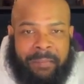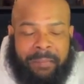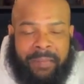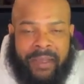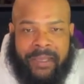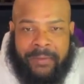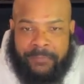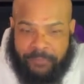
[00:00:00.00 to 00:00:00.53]

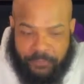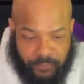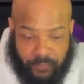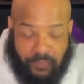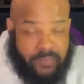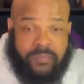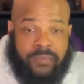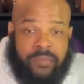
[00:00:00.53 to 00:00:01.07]
But
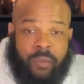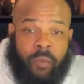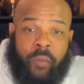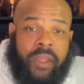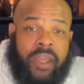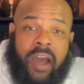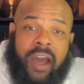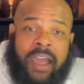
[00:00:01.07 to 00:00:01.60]

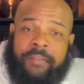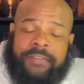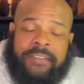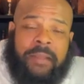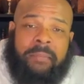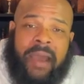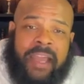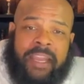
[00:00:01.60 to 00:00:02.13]
we all have
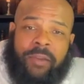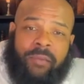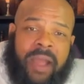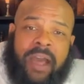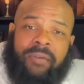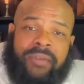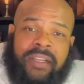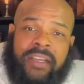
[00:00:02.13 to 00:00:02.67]
somebody
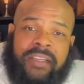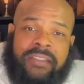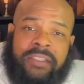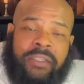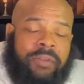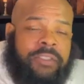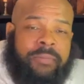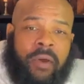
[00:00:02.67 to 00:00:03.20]
around us
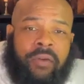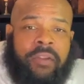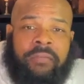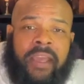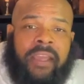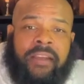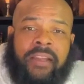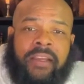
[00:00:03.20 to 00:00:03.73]
who is
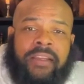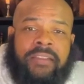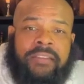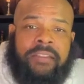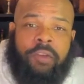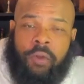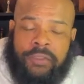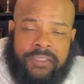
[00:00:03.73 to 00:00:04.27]
motivating us,
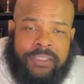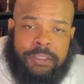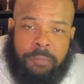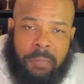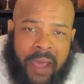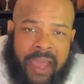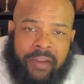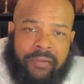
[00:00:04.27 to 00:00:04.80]
who is
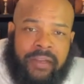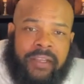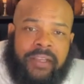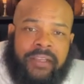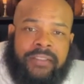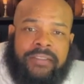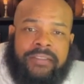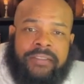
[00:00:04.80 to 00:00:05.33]
inspiring
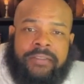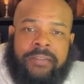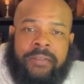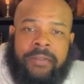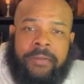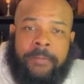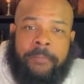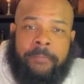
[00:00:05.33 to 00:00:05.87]
us.
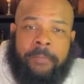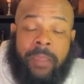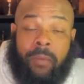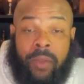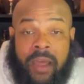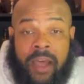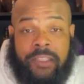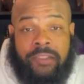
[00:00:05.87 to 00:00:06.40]

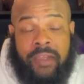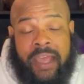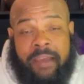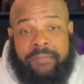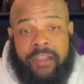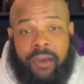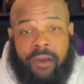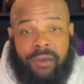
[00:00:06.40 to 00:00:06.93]
We also
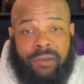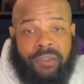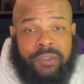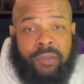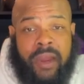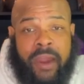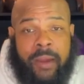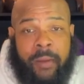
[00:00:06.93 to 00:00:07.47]
have those
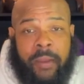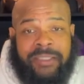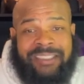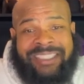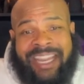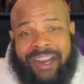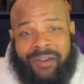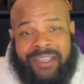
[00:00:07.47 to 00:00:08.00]
who are
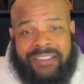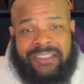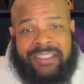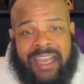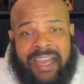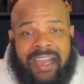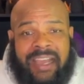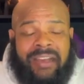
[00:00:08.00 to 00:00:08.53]
tearing us
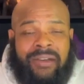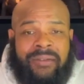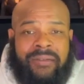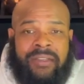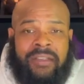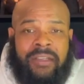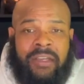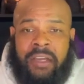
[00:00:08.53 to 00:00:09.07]
down,
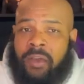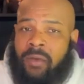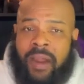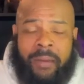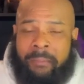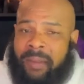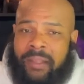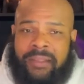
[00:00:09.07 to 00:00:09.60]
who
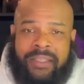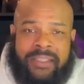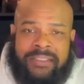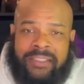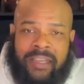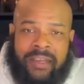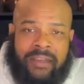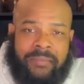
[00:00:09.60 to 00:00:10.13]
aren't building
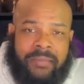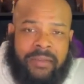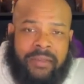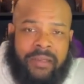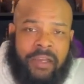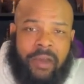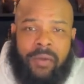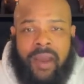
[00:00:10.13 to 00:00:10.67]
us up,
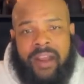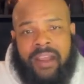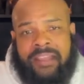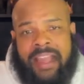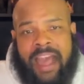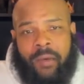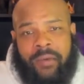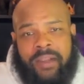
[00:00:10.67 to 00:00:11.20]
who aren't
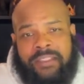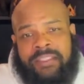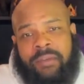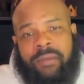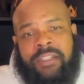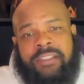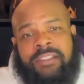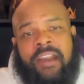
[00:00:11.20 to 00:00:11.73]
allowing us to
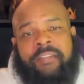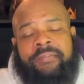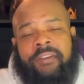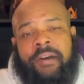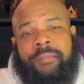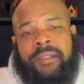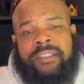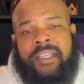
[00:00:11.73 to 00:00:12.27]
reach our
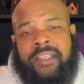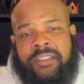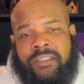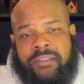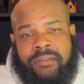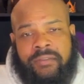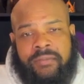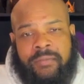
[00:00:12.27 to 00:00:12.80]
full
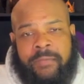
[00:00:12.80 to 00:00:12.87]
potential.